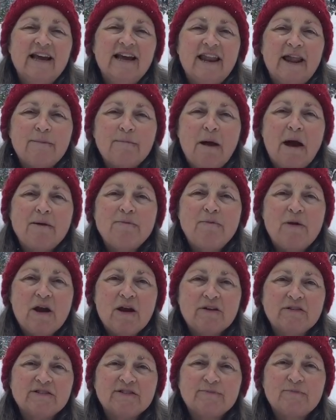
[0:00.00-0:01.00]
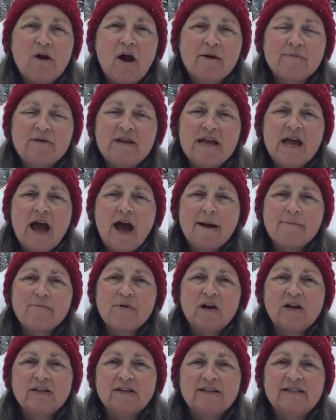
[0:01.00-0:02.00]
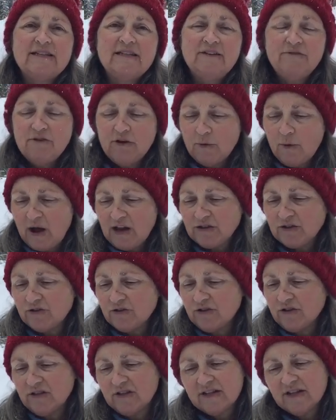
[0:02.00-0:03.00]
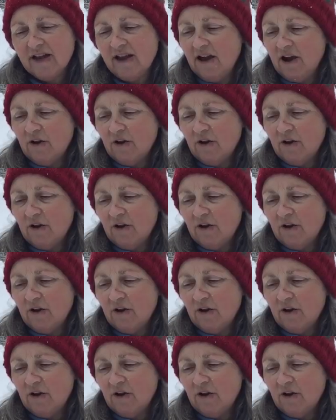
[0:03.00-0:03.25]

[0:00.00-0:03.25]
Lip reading: Now, my parents brought me up on TV Westerns.